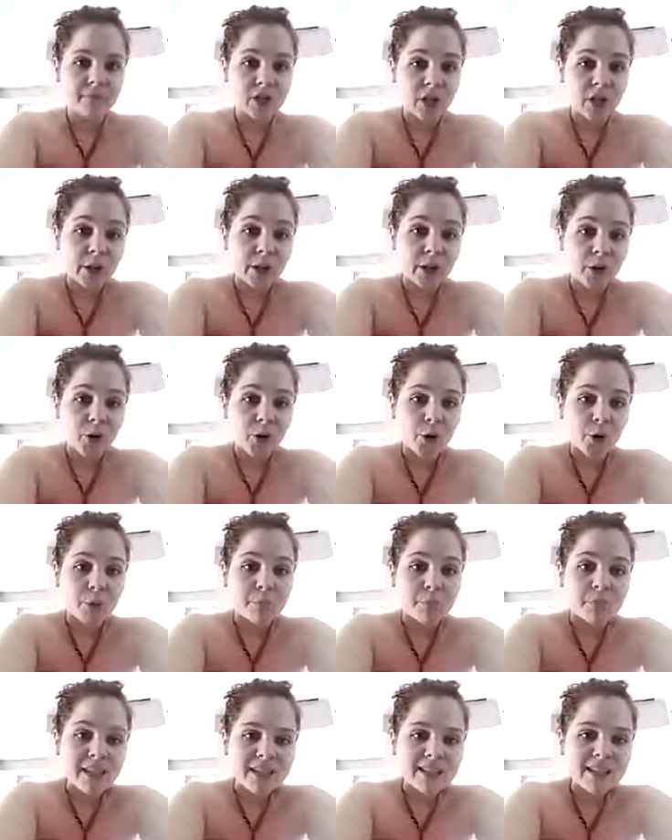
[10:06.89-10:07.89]
starting your
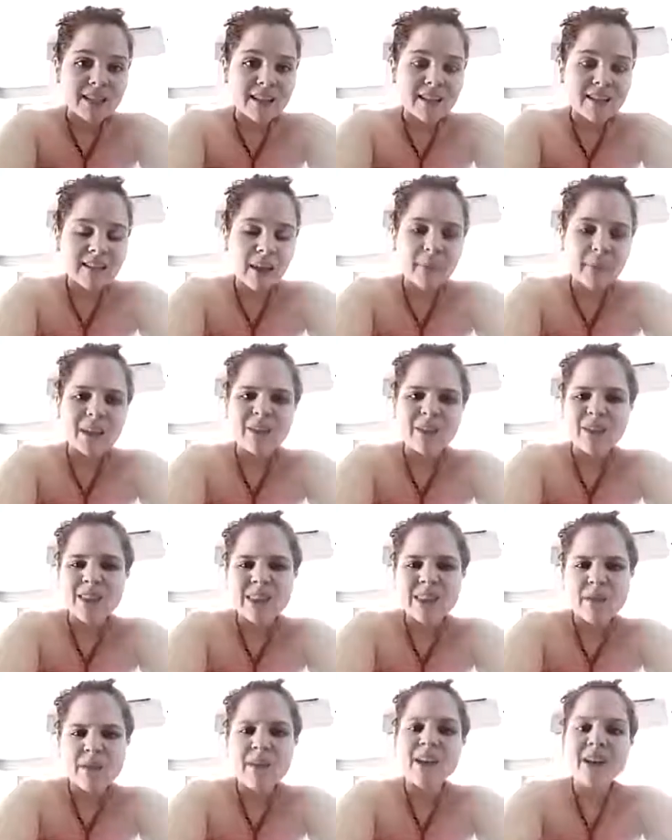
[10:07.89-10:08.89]
own business, I mean, if you
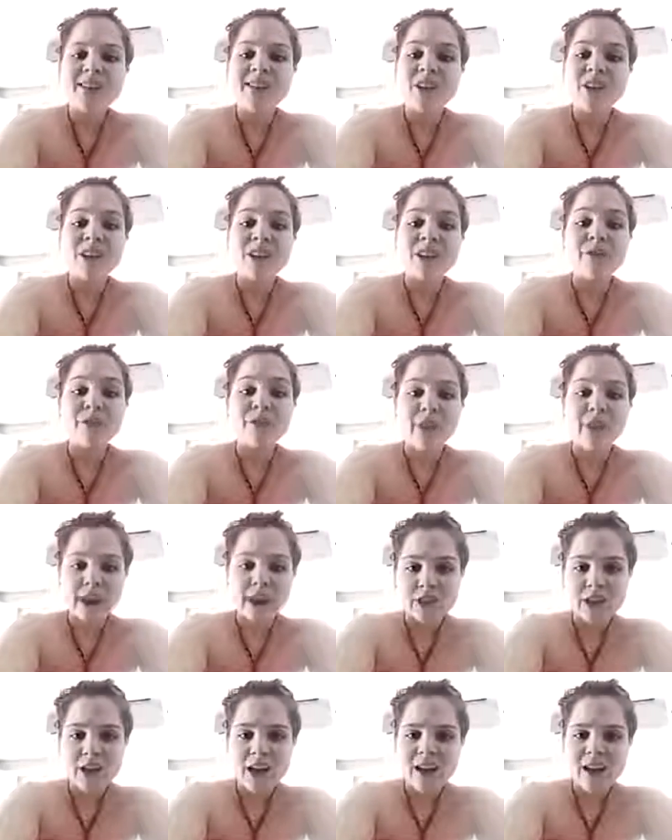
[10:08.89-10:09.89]
think about starting a
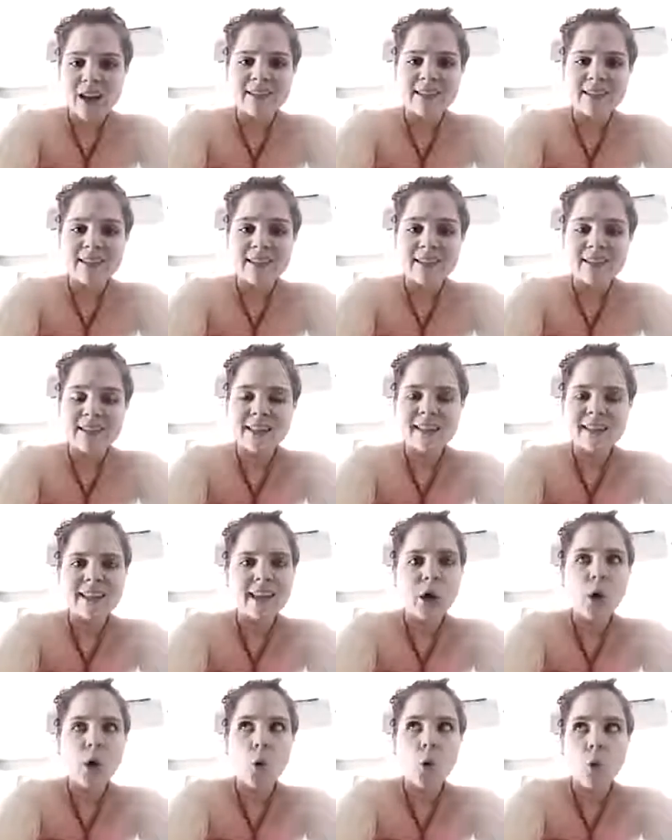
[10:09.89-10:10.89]
franchise, that's
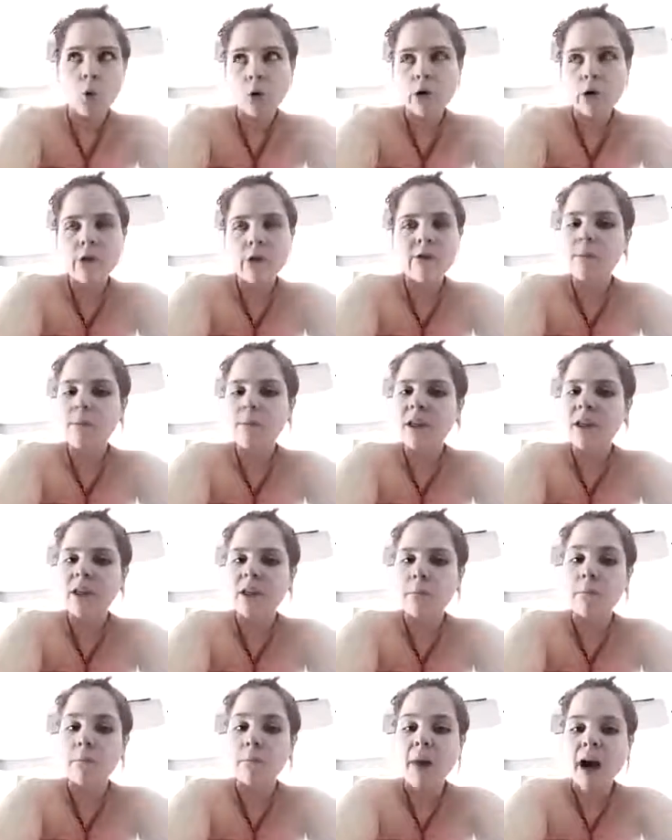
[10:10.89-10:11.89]
like
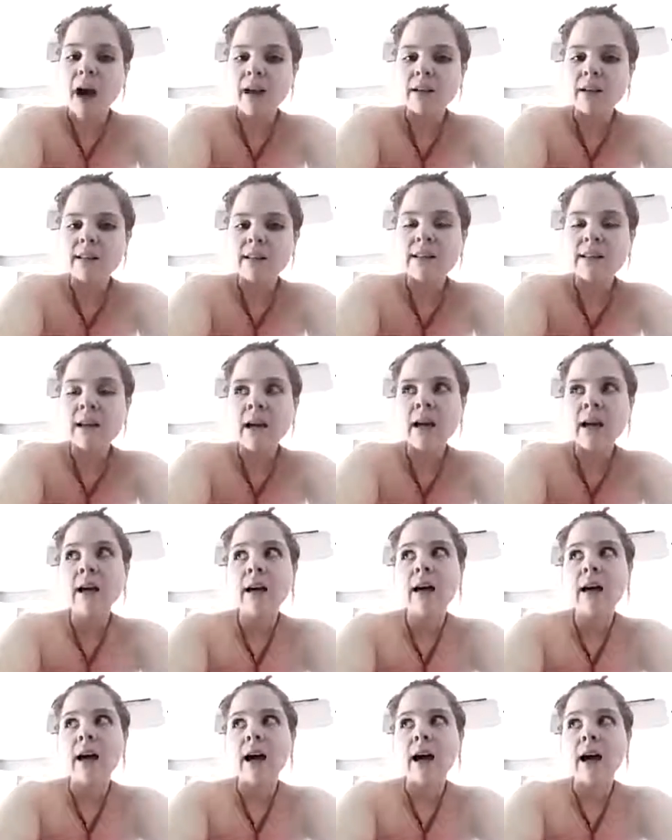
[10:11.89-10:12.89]

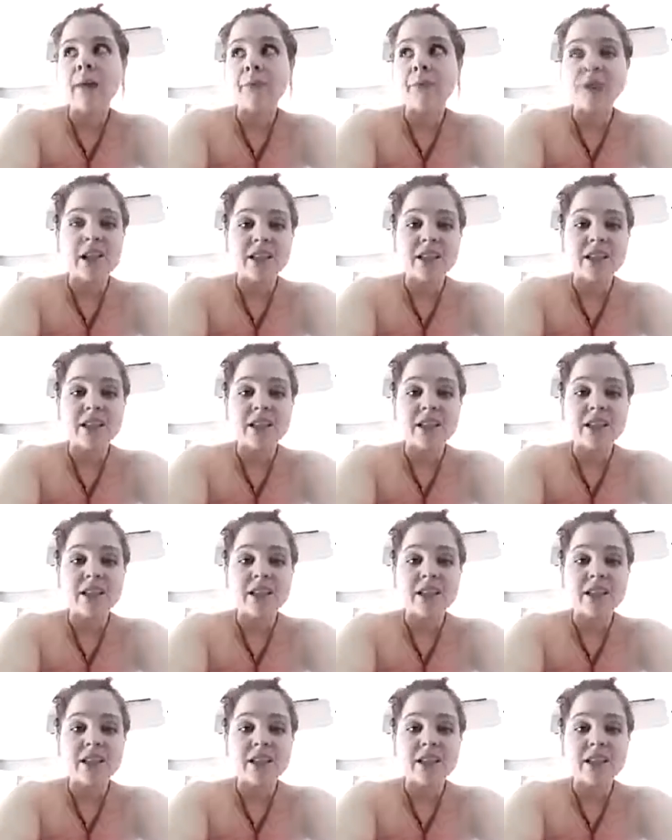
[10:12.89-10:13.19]
$250,000.